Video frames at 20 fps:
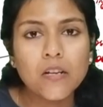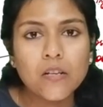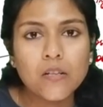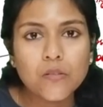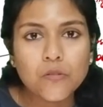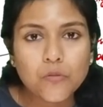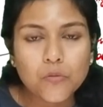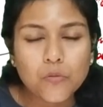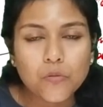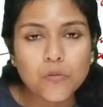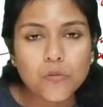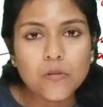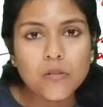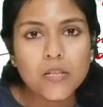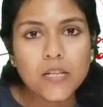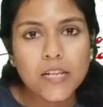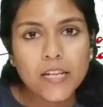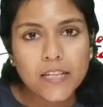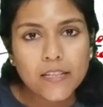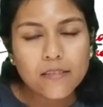So,
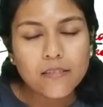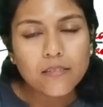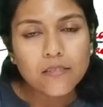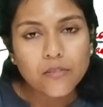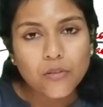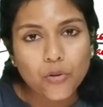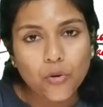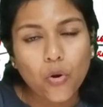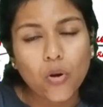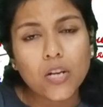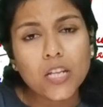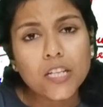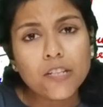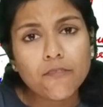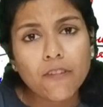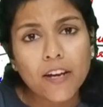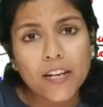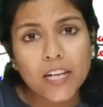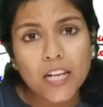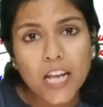in this chronic
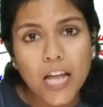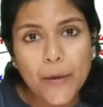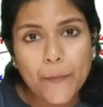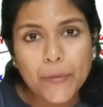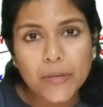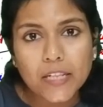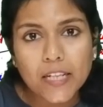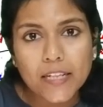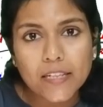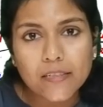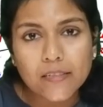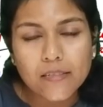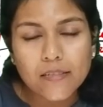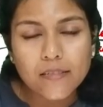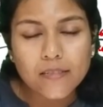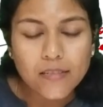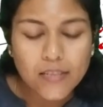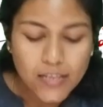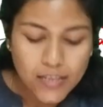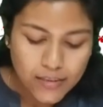viral
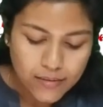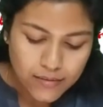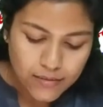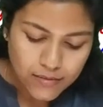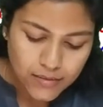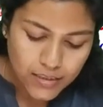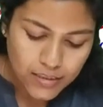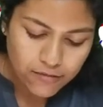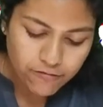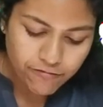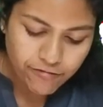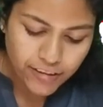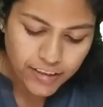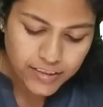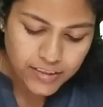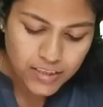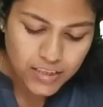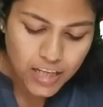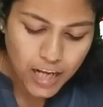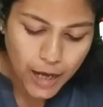hepatitis, this
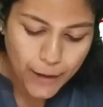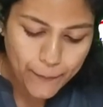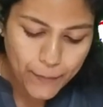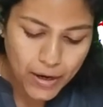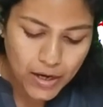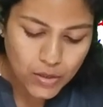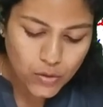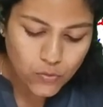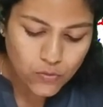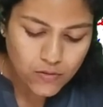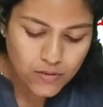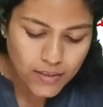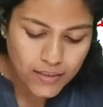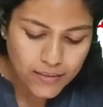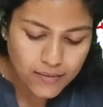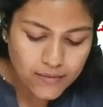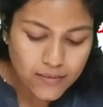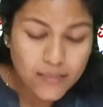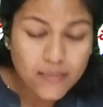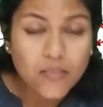infected
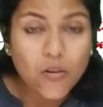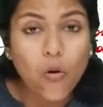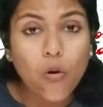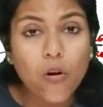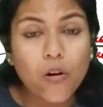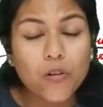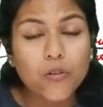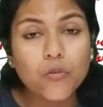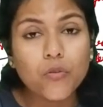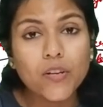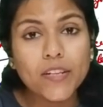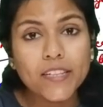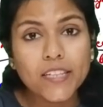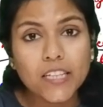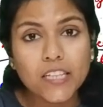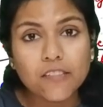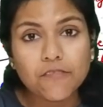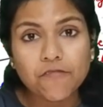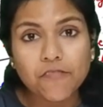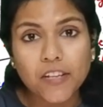hepatocyte, this ongoing
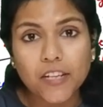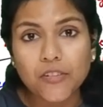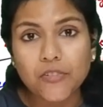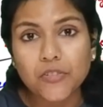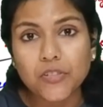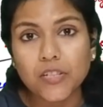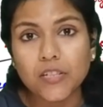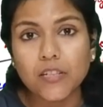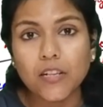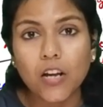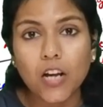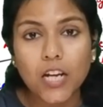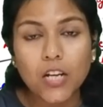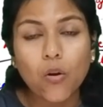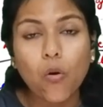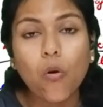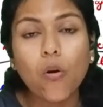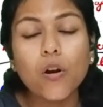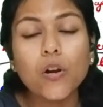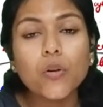infection and
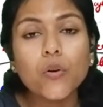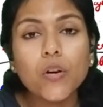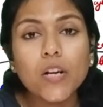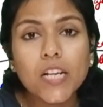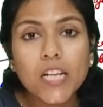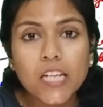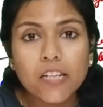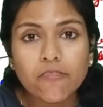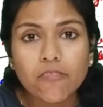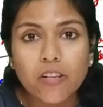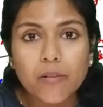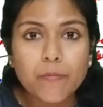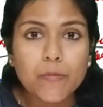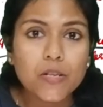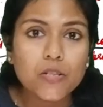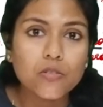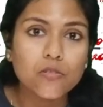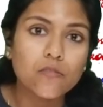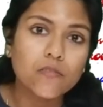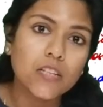ongoing
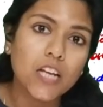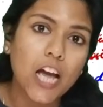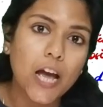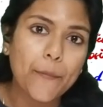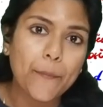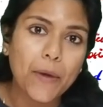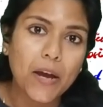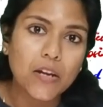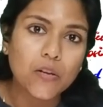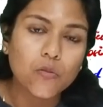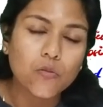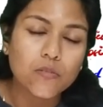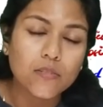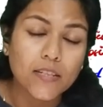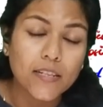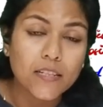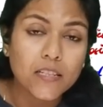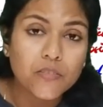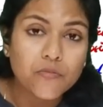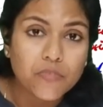inflammation of the
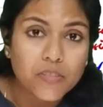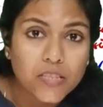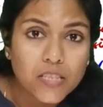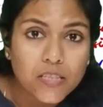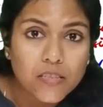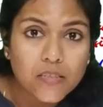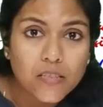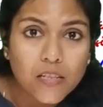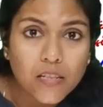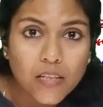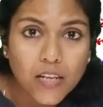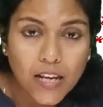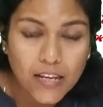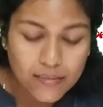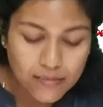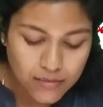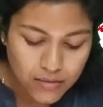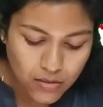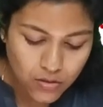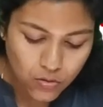hepatocytes within the
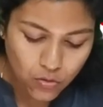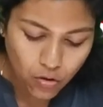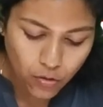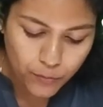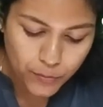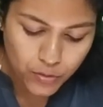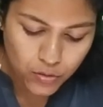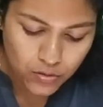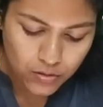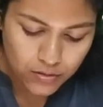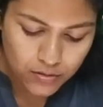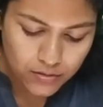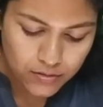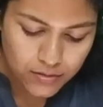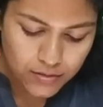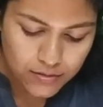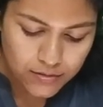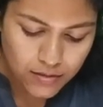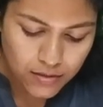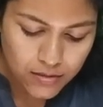classic lobule.
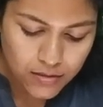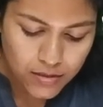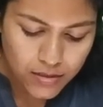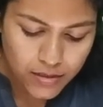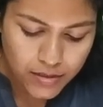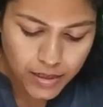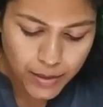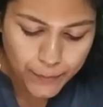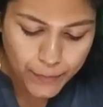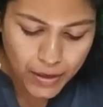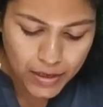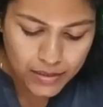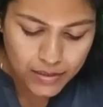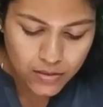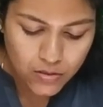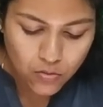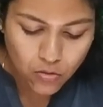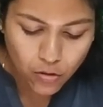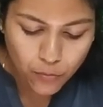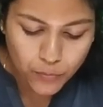These are the
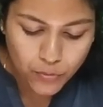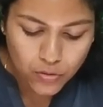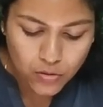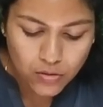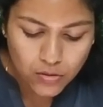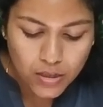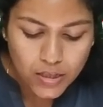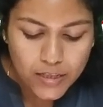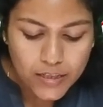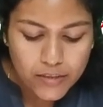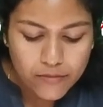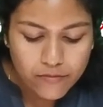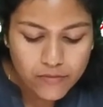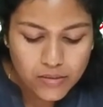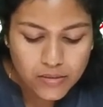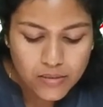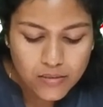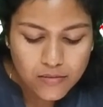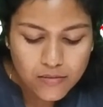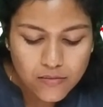hepatic lobule.
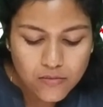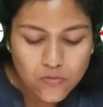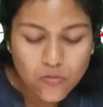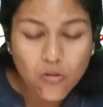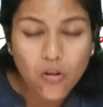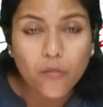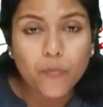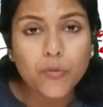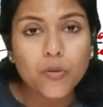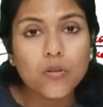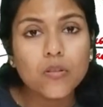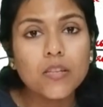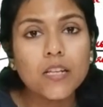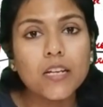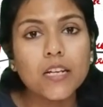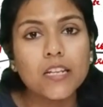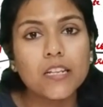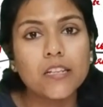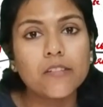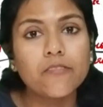Within this lobule, the
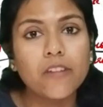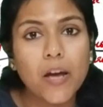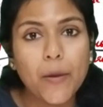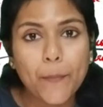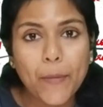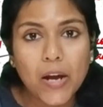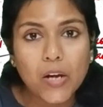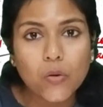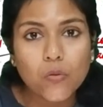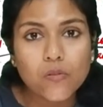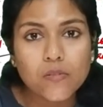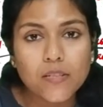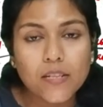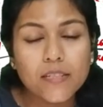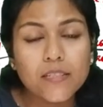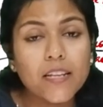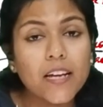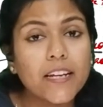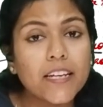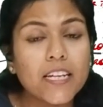hepatocytes
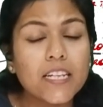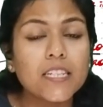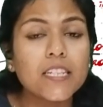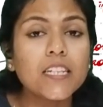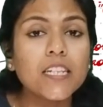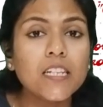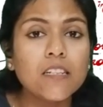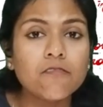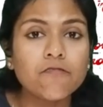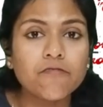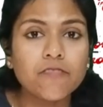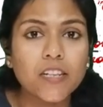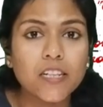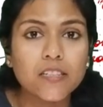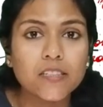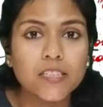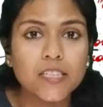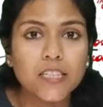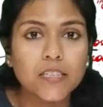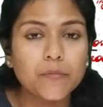are getting
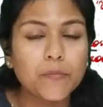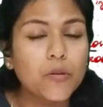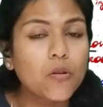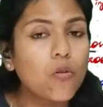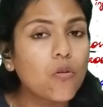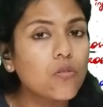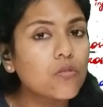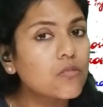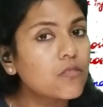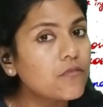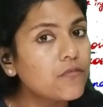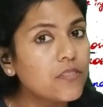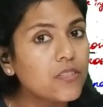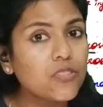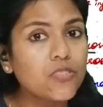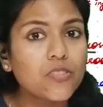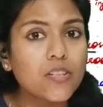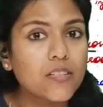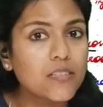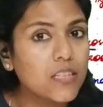infected because of which
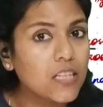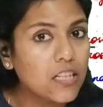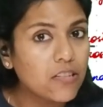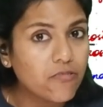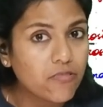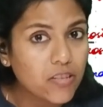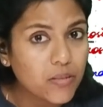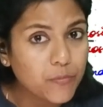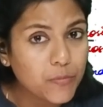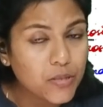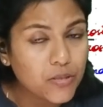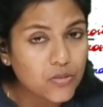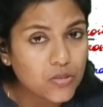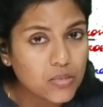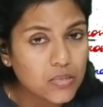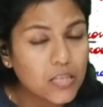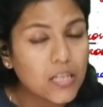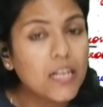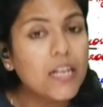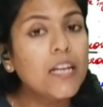there's
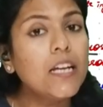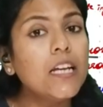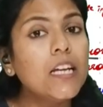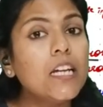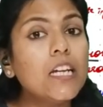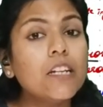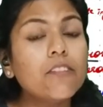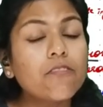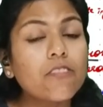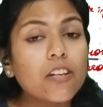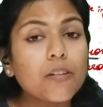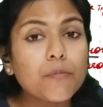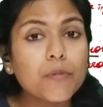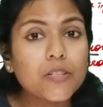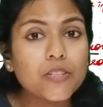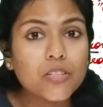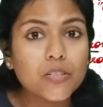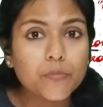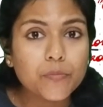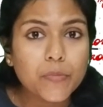inflammation.
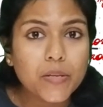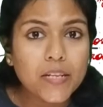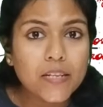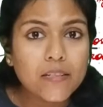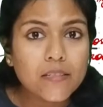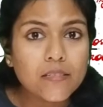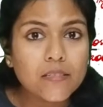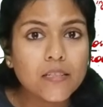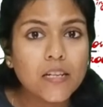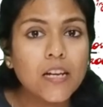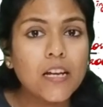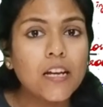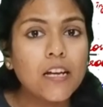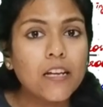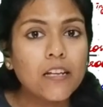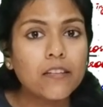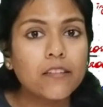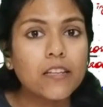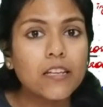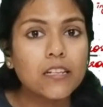Inflammation means
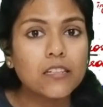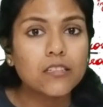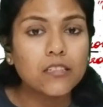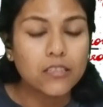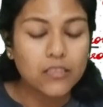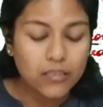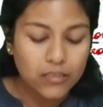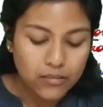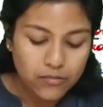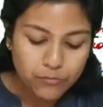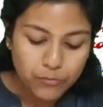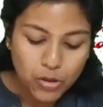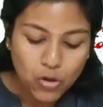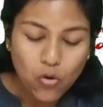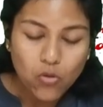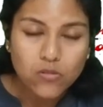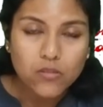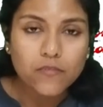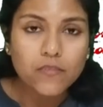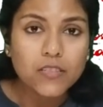
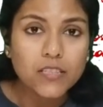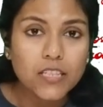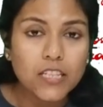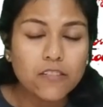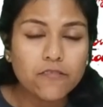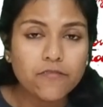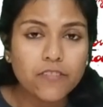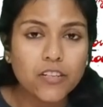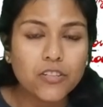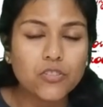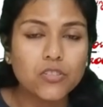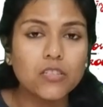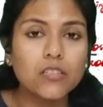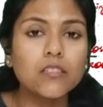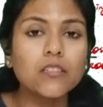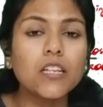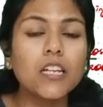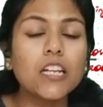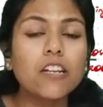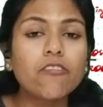because of this
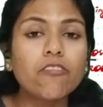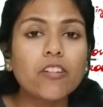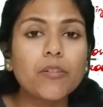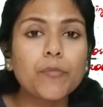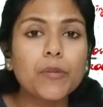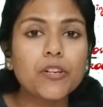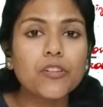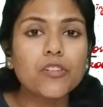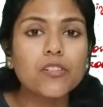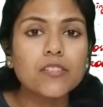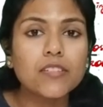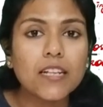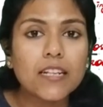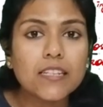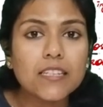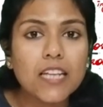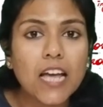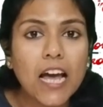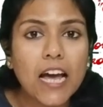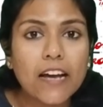infection, the inflammatory cells
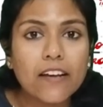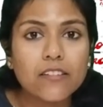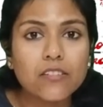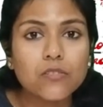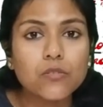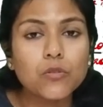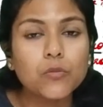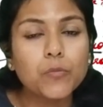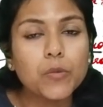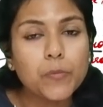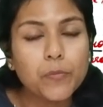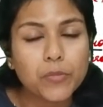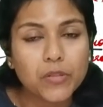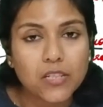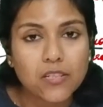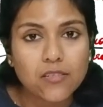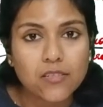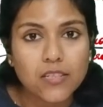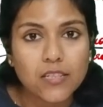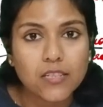has to be
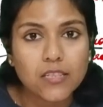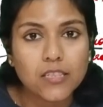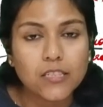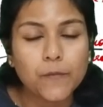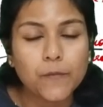present.